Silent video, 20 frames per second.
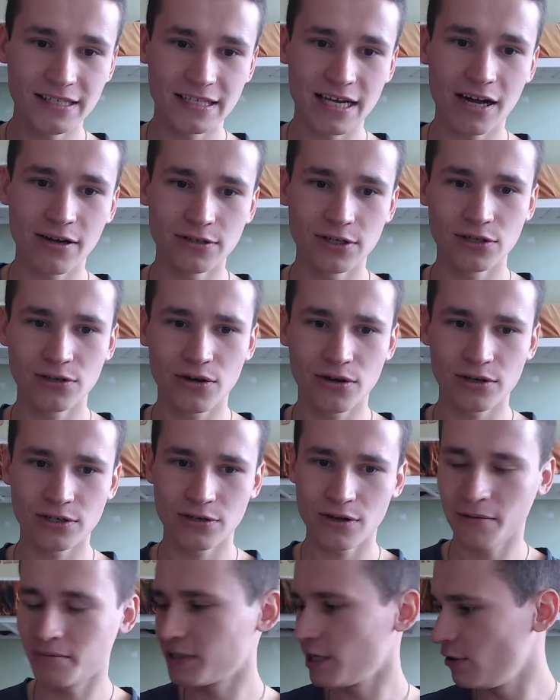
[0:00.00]
how to talk to
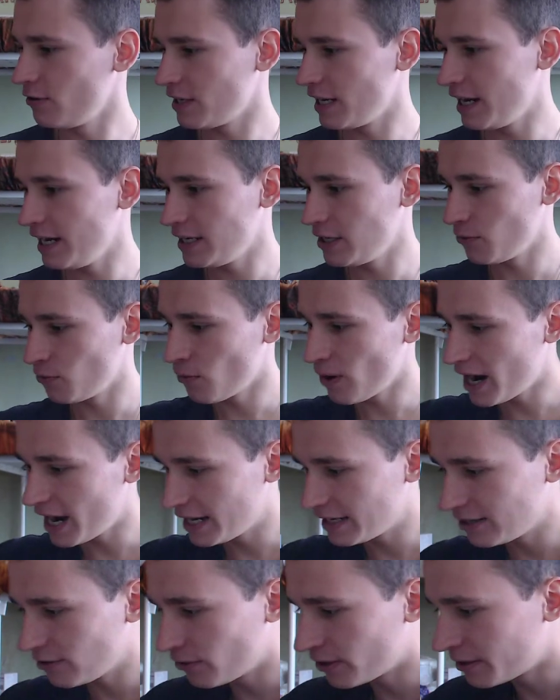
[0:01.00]
absolutely
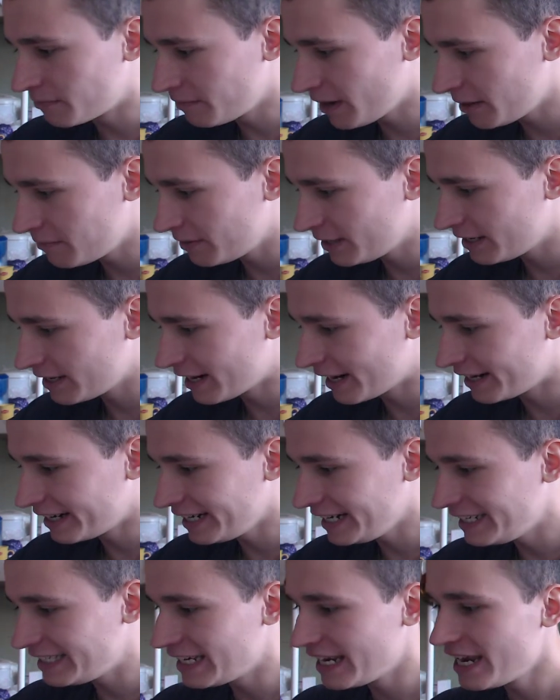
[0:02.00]
anyone, or maybe
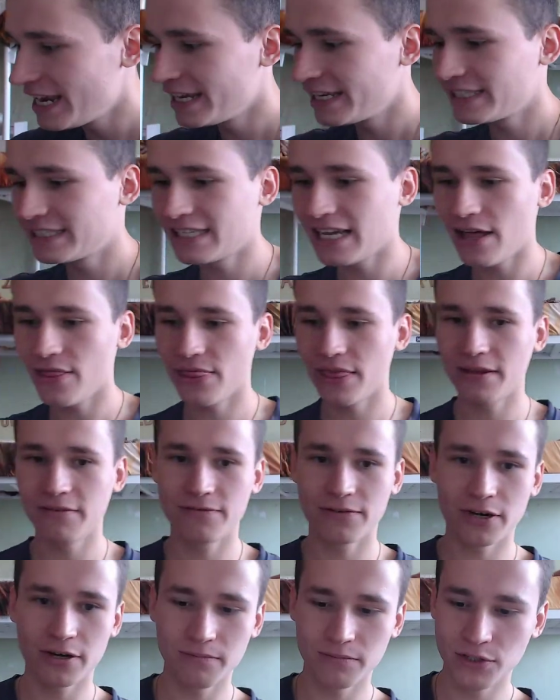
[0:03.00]
read something
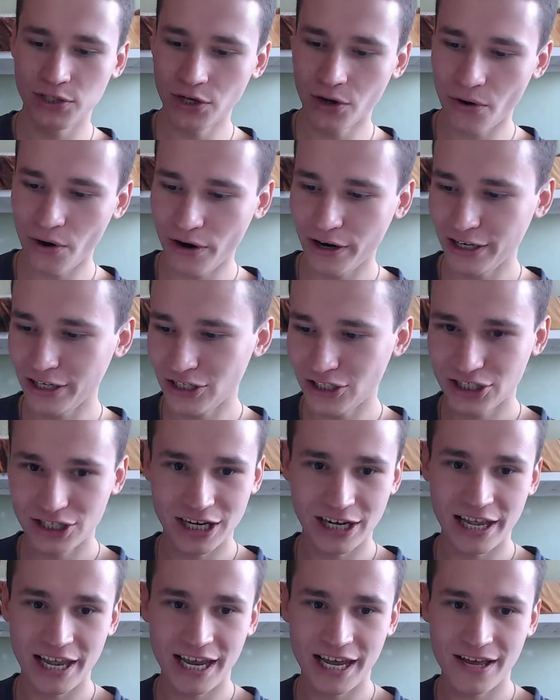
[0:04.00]
from Deutsch
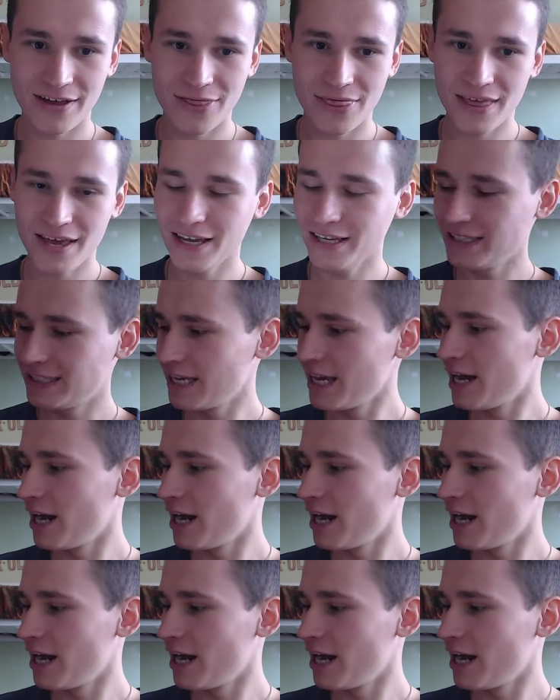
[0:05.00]
like this,